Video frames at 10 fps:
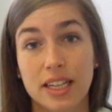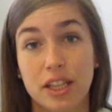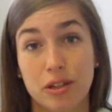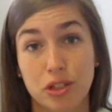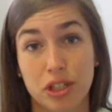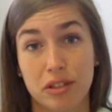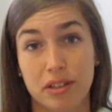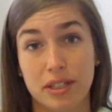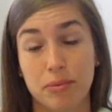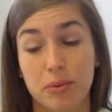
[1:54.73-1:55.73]
those
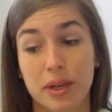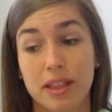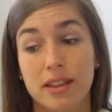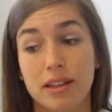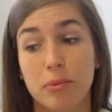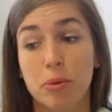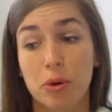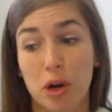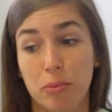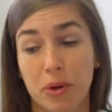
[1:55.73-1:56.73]
children with
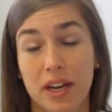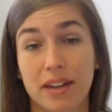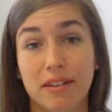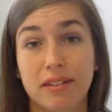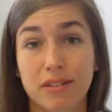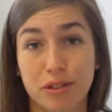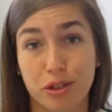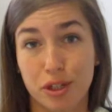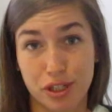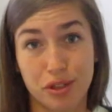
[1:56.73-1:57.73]
appropriate
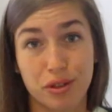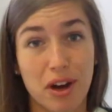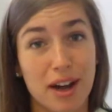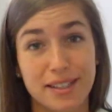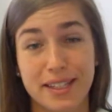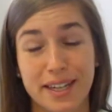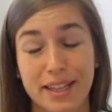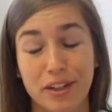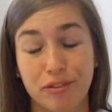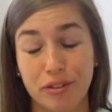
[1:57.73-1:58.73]
nutritional content
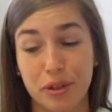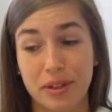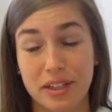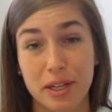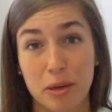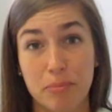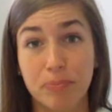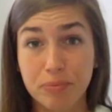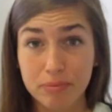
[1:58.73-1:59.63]
in their food and their